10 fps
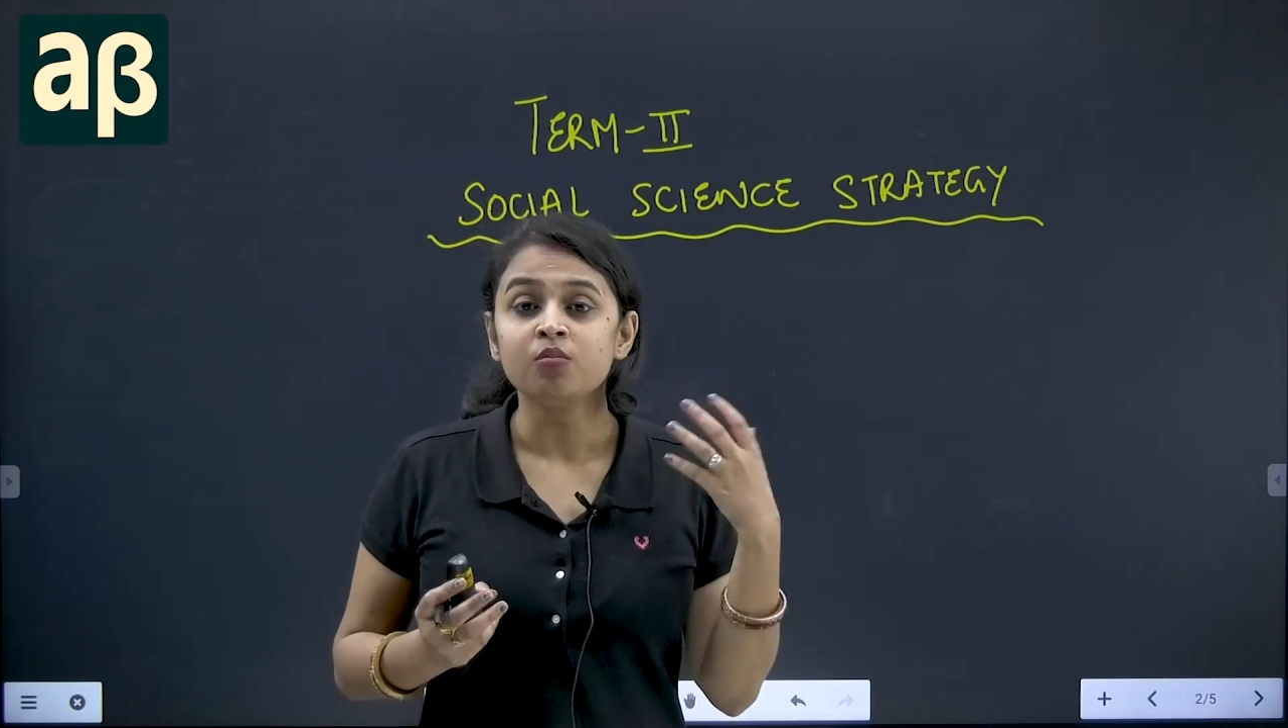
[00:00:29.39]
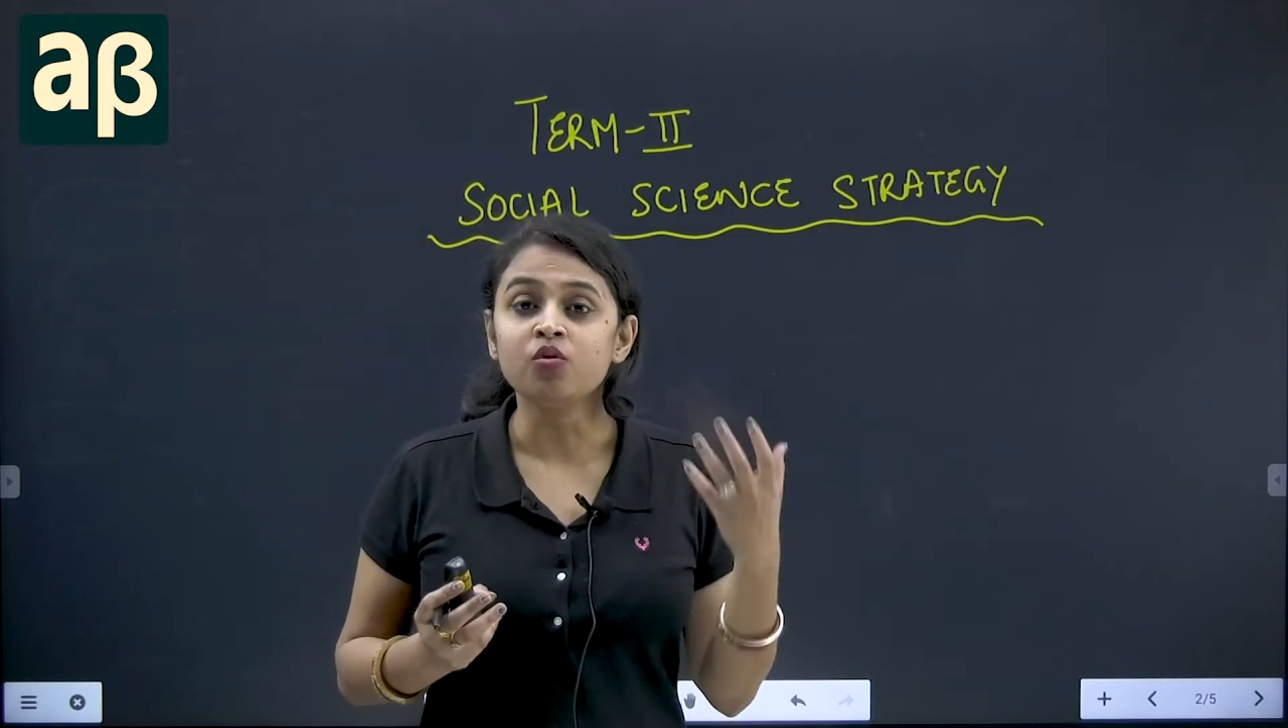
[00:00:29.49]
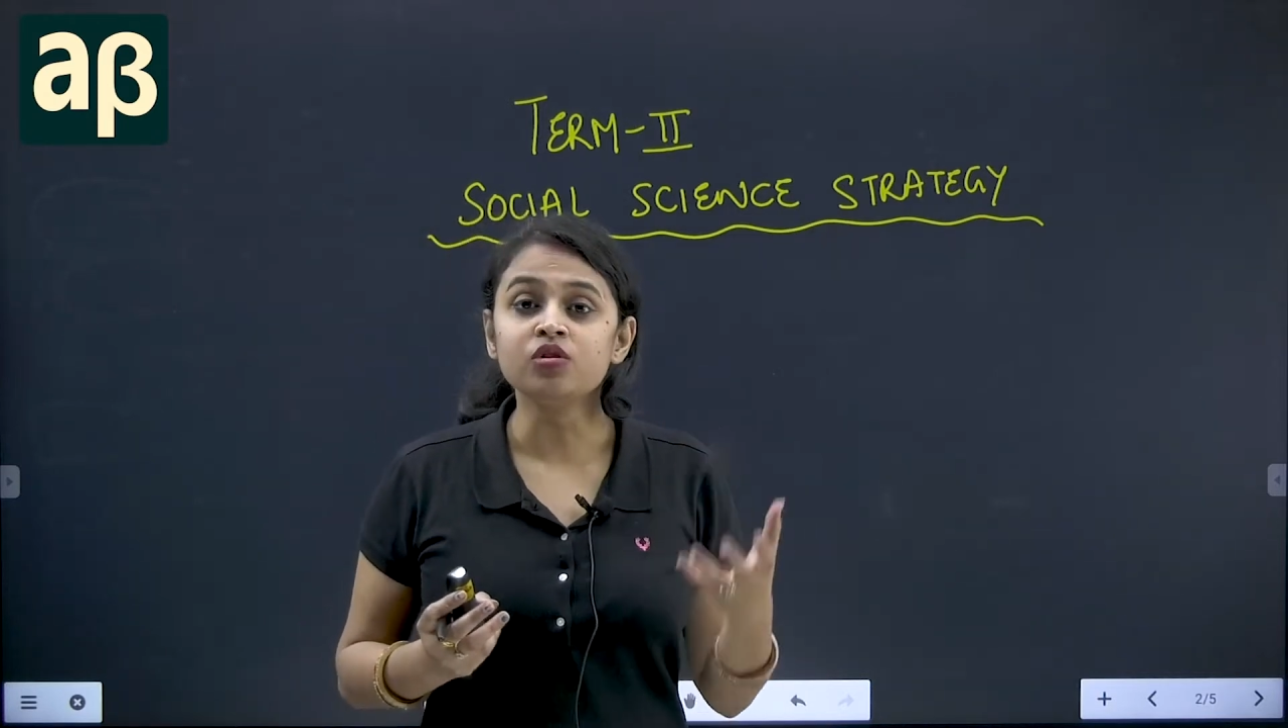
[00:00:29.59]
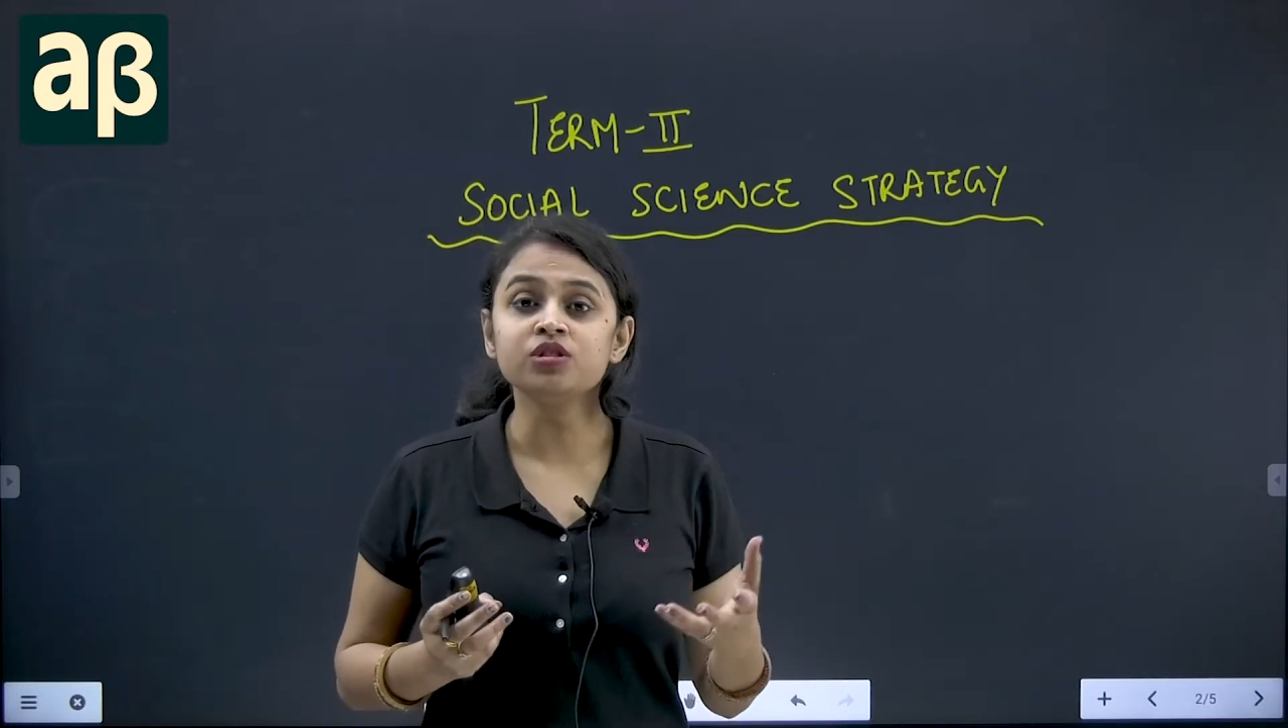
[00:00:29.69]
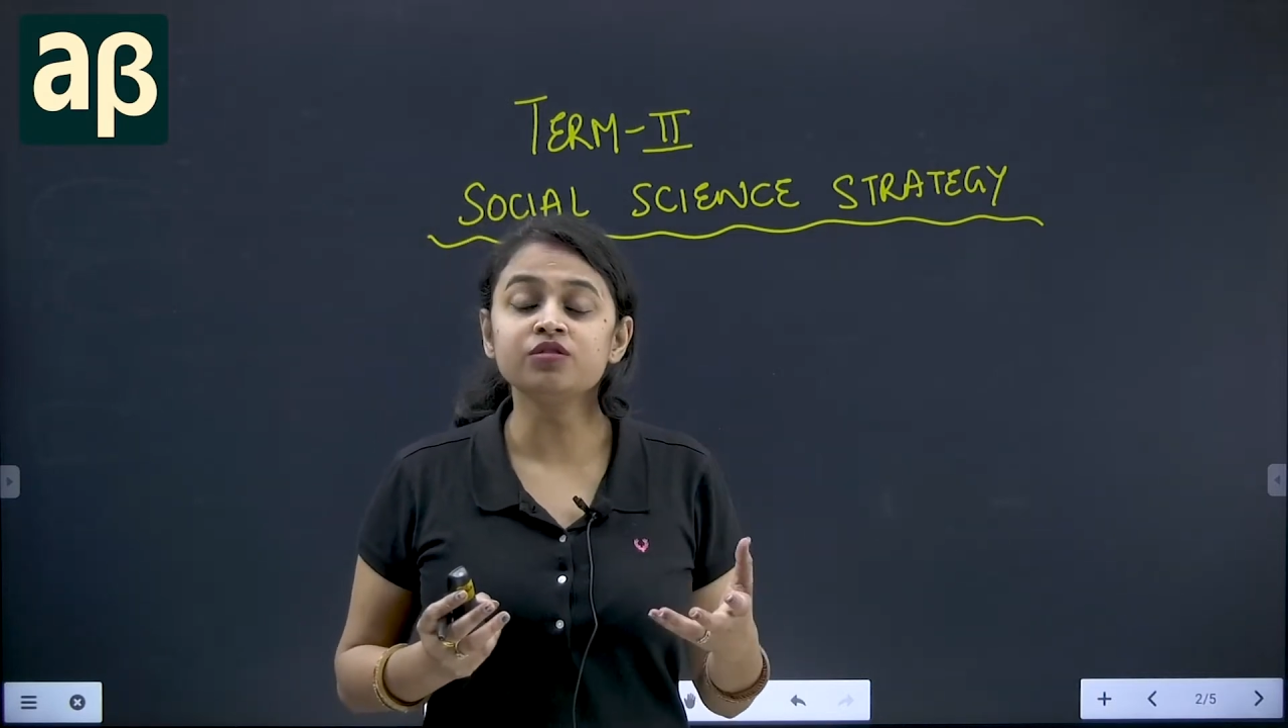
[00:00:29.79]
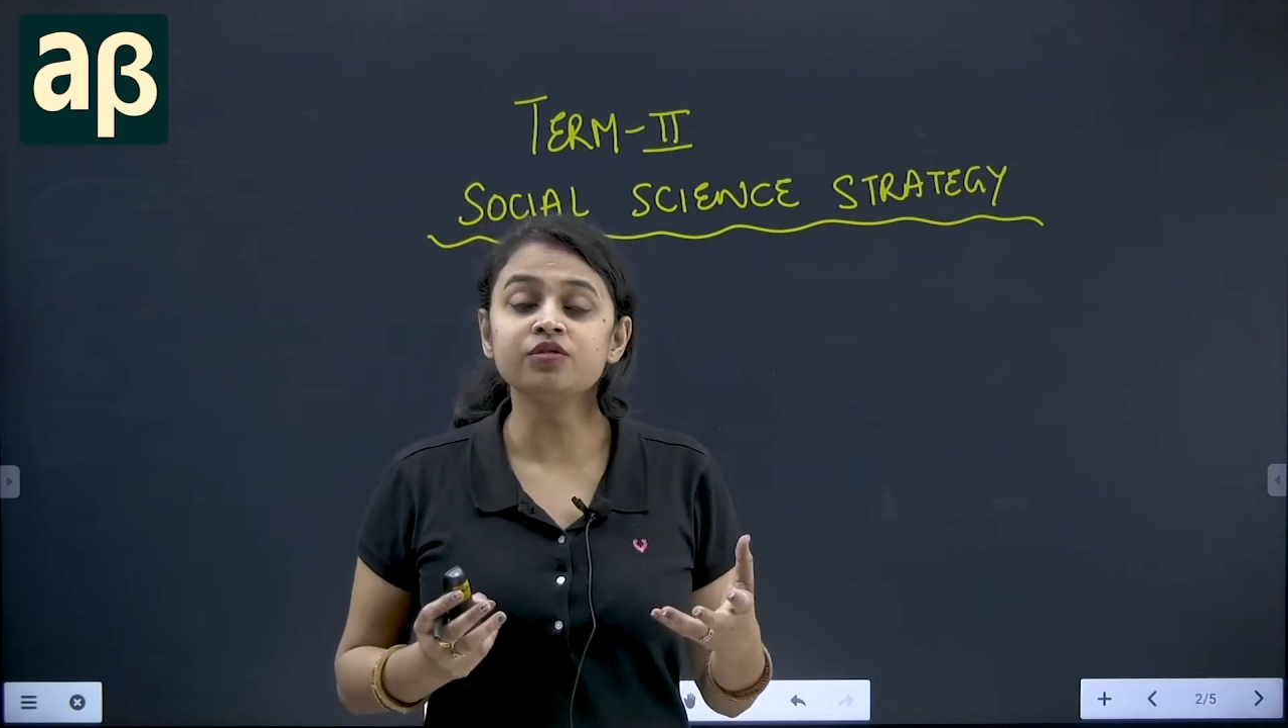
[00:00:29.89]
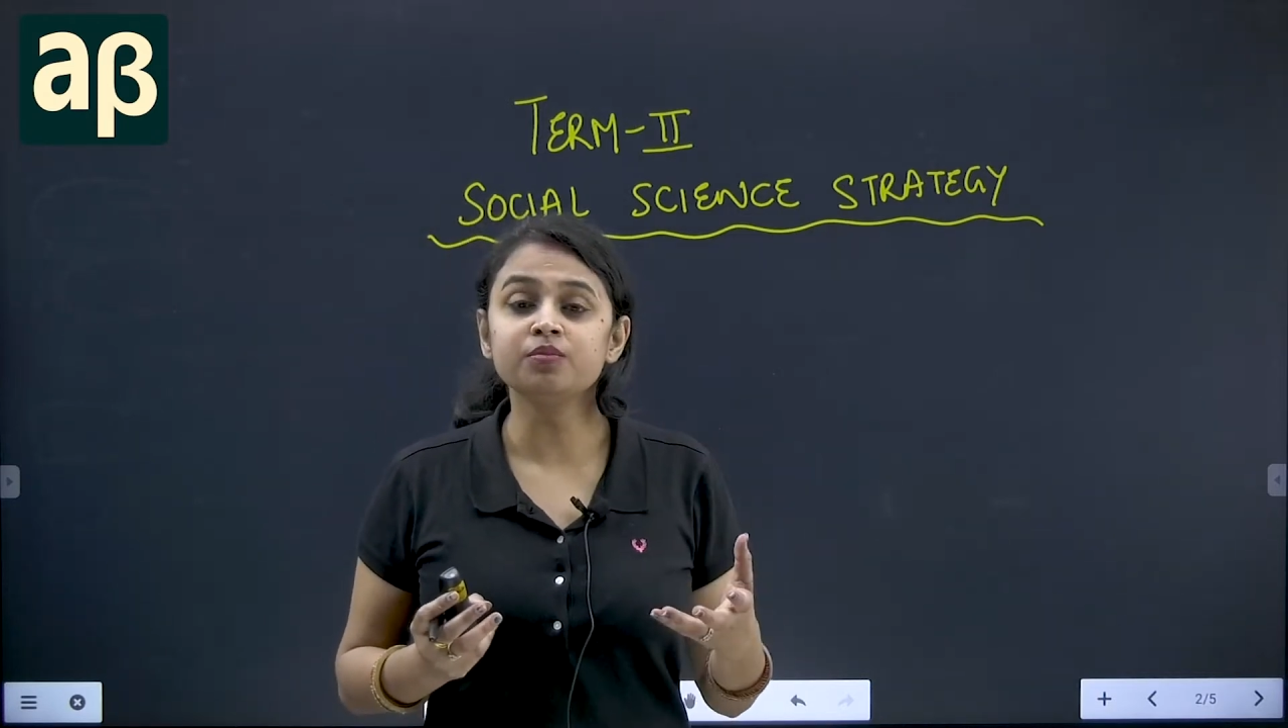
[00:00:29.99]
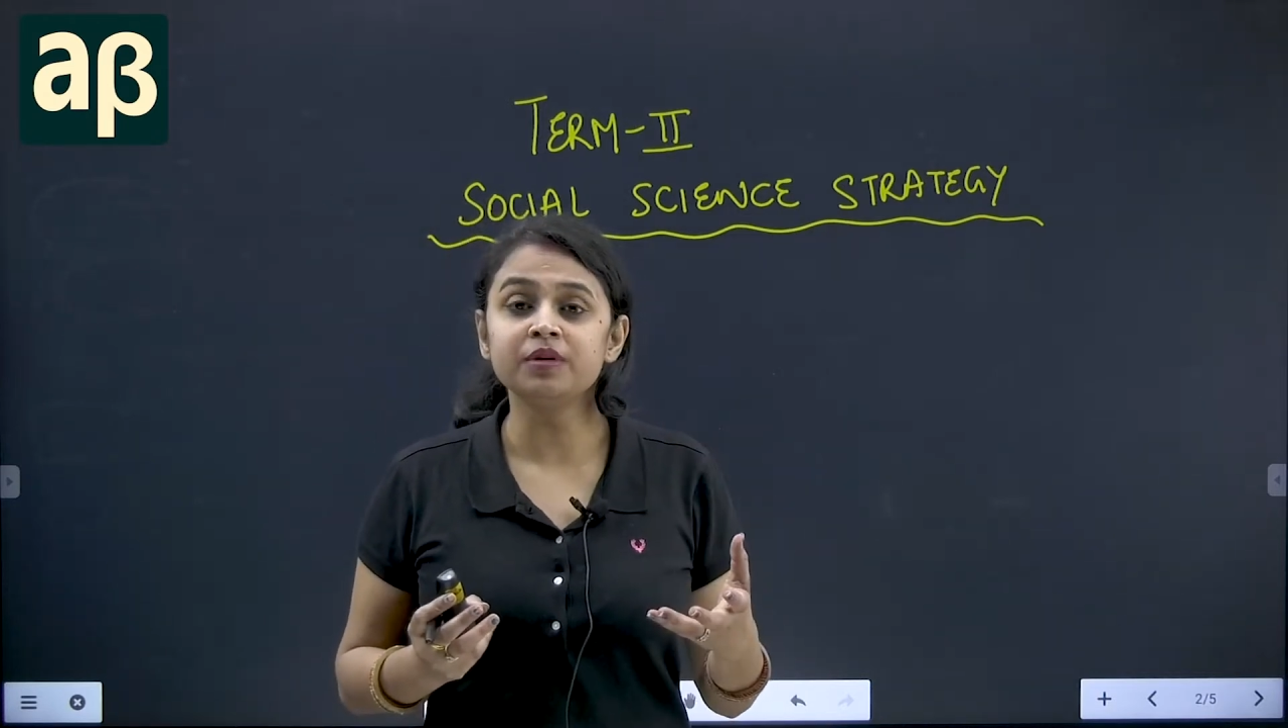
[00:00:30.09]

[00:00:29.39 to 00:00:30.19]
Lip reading: Most of the